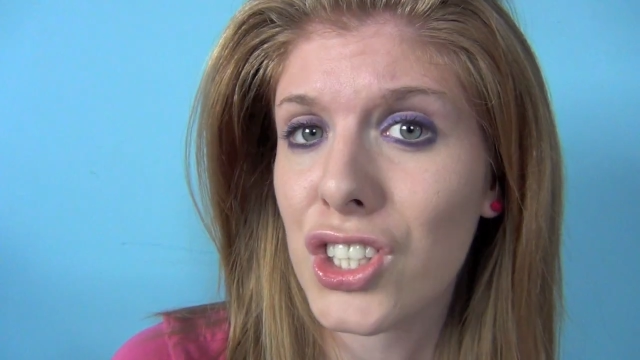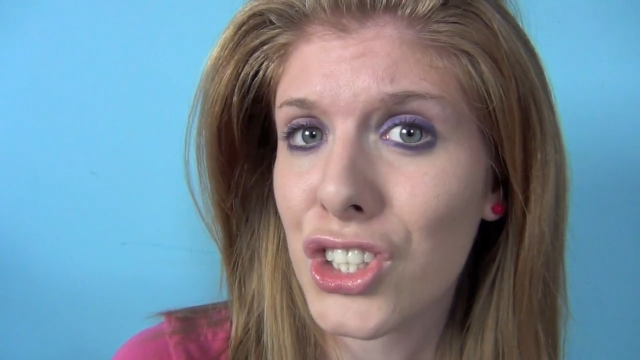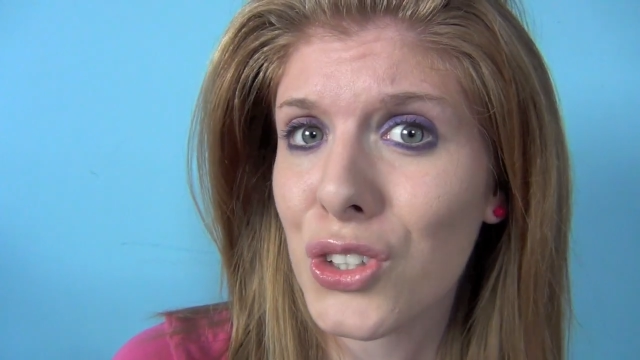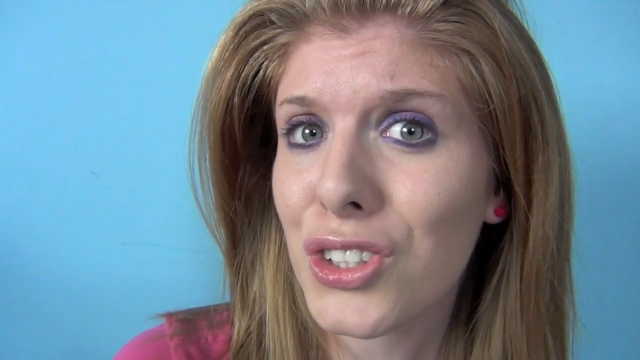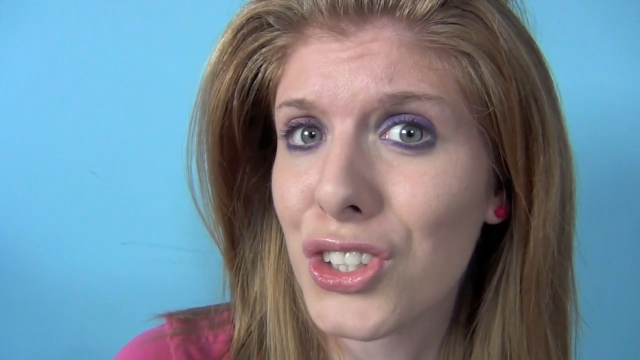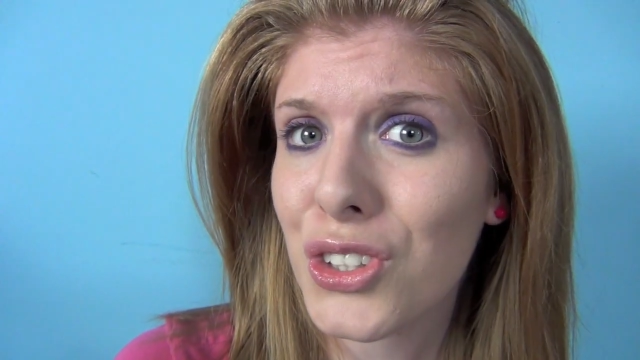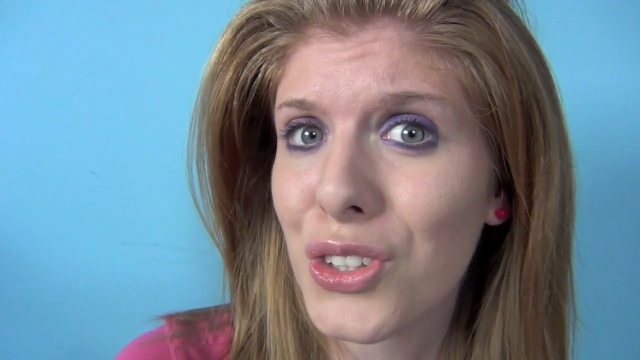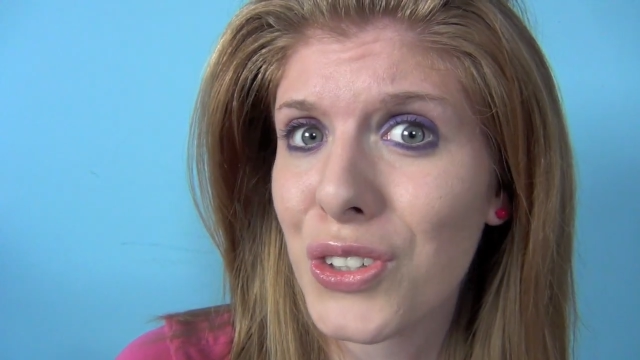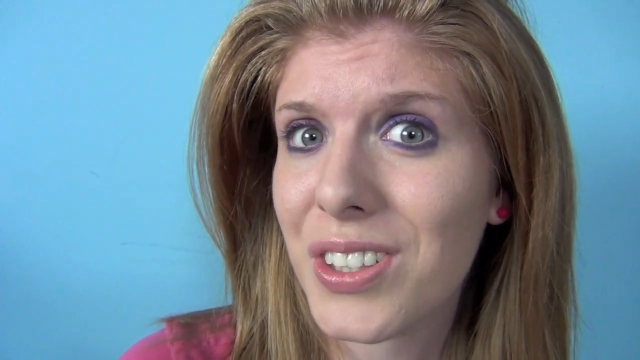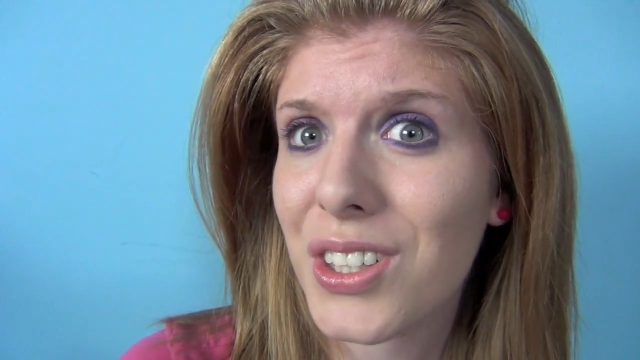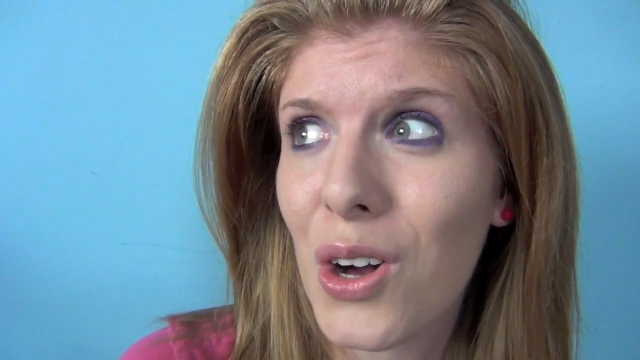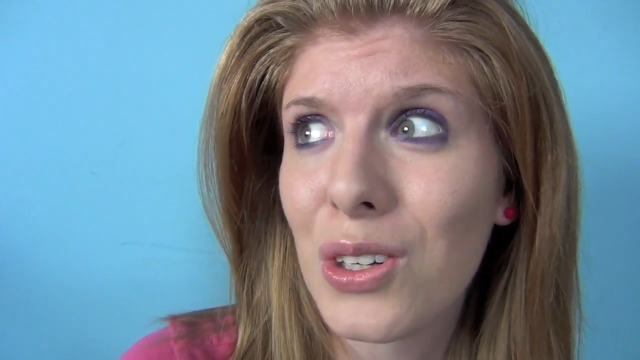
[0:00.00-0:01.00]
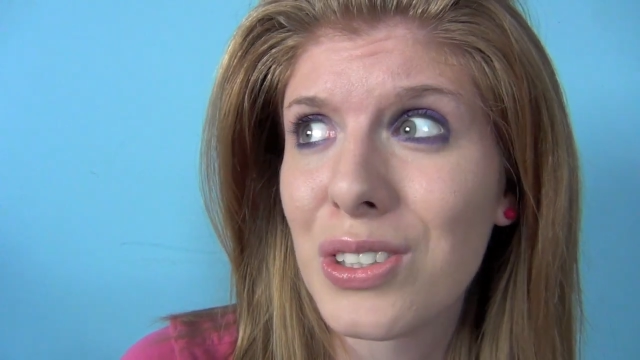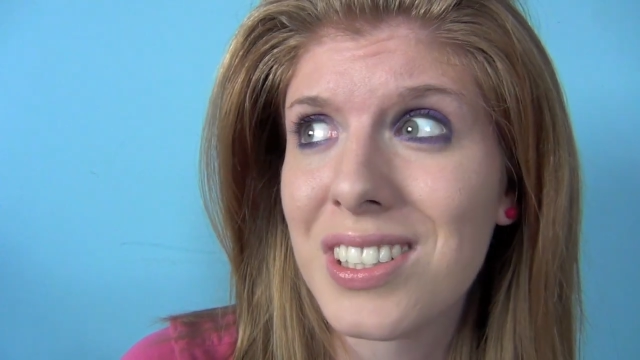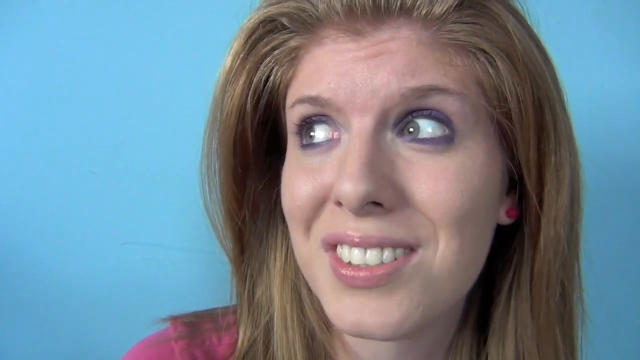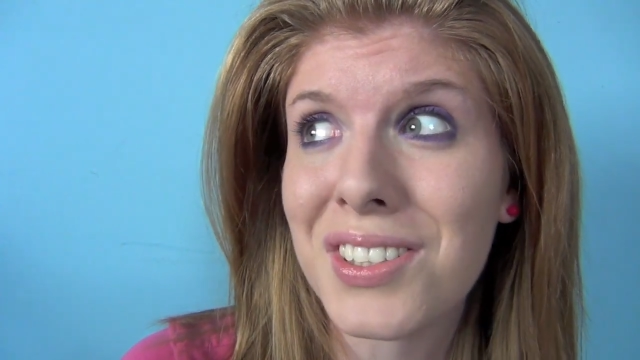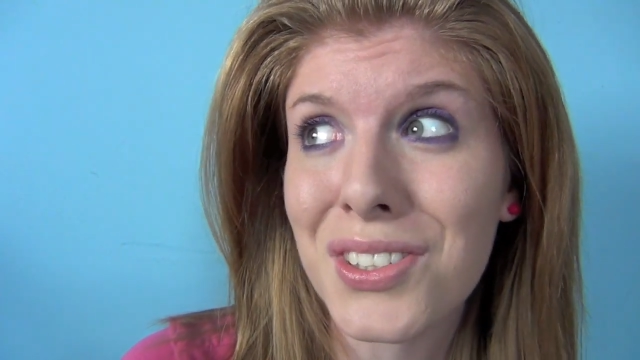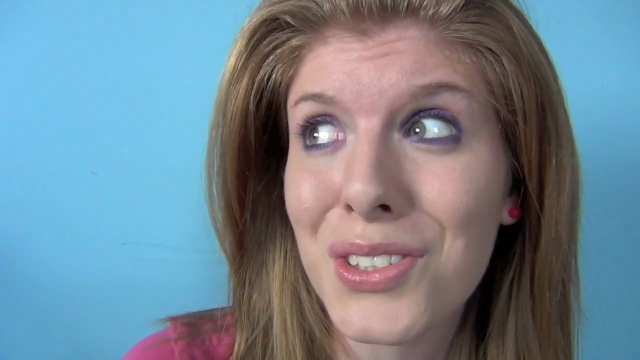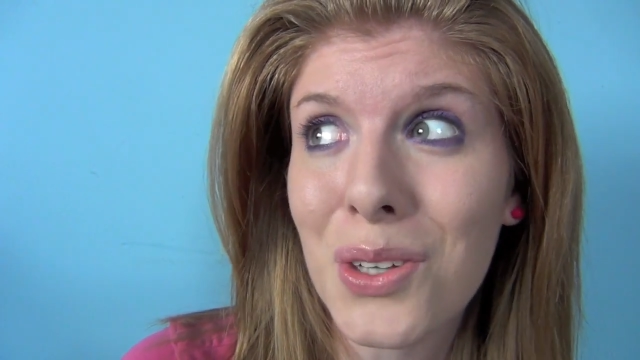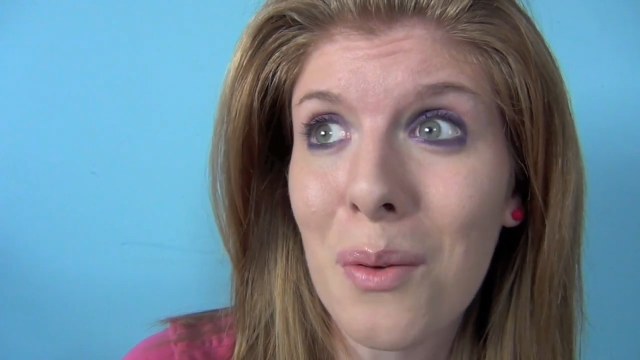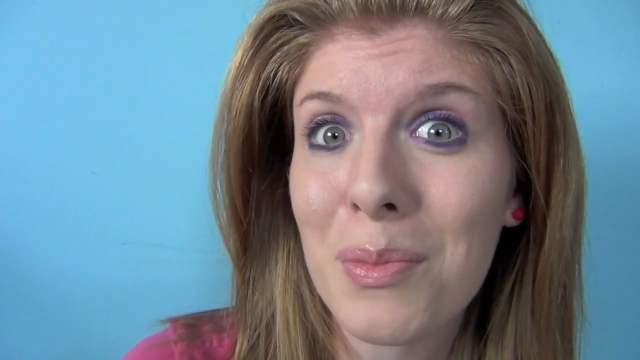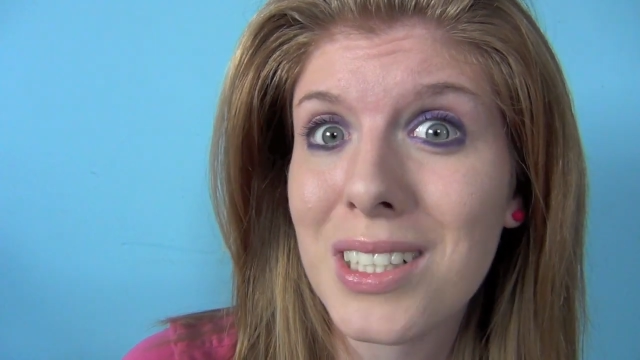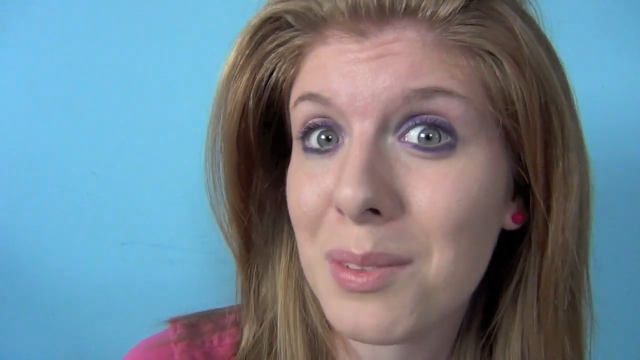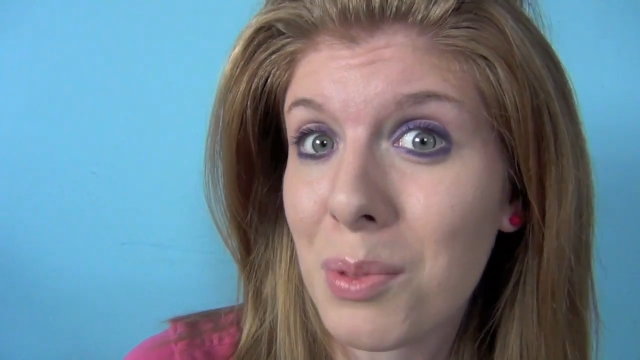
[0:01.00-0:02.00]
Sure, the cold's to
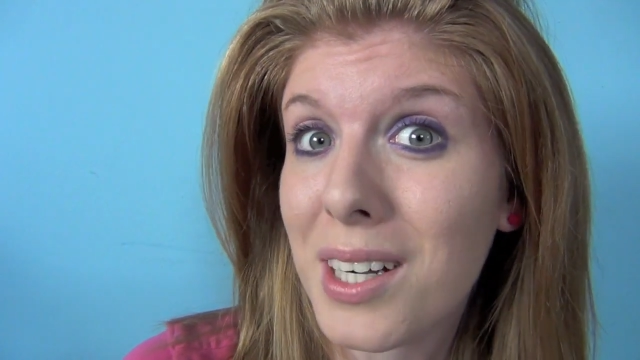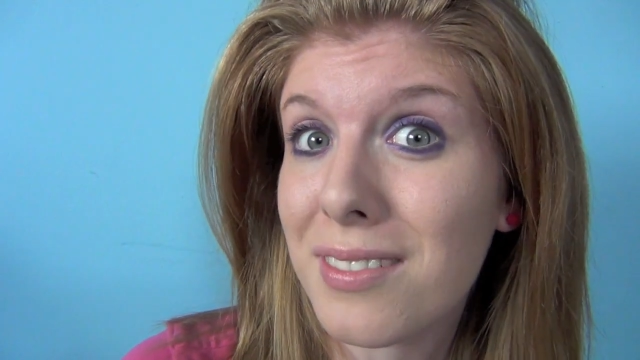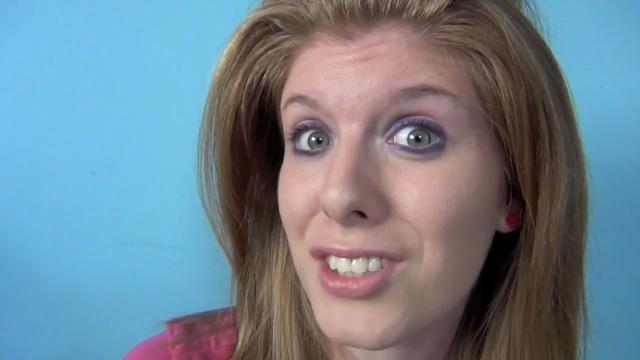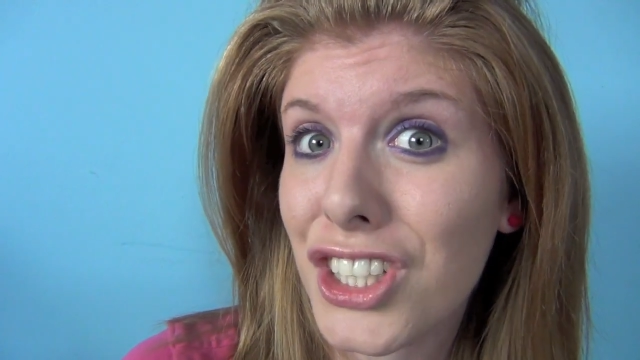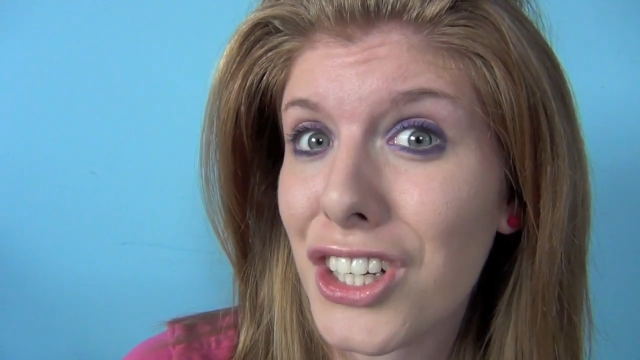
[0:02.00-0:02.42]
stop the spread of